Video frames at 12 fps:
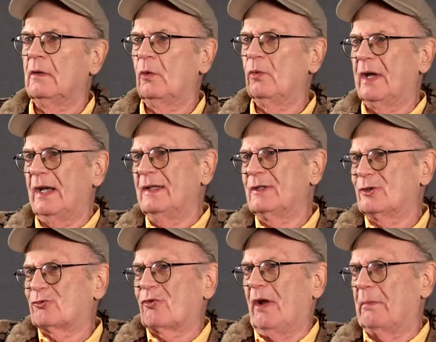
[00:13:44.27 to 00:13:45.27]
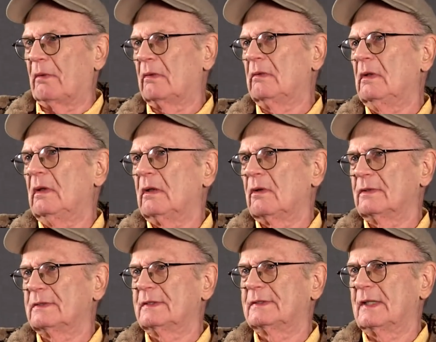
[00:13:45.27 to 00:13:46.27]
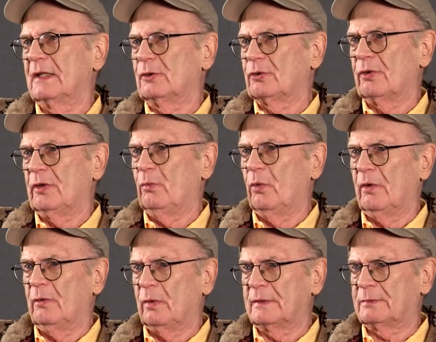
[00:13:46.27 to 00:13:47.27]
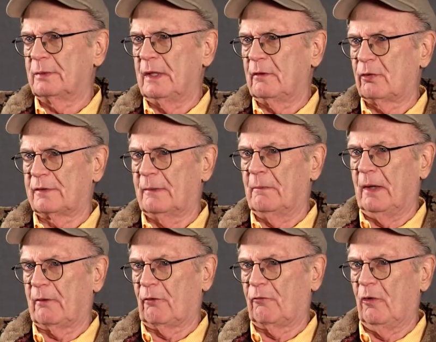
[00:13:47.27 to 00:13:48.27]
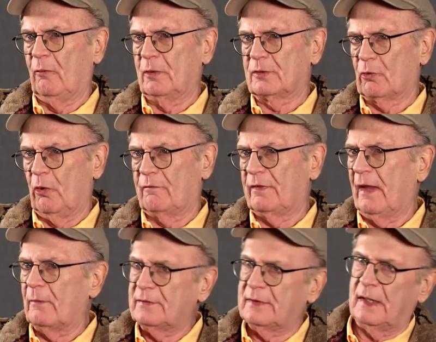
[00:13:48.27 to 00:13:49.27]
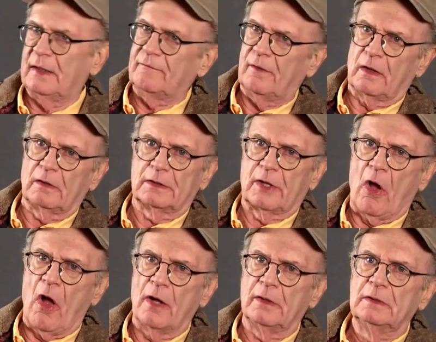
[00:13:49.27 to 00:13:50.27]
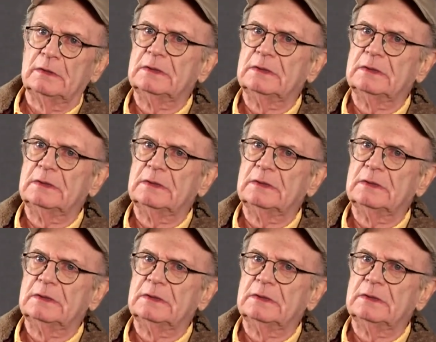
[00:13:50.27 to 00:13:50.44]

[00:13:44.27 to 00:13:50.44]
who got into trouble because he said a dirty word once when he thought the microphone was off, and that was the end of Uncle Don.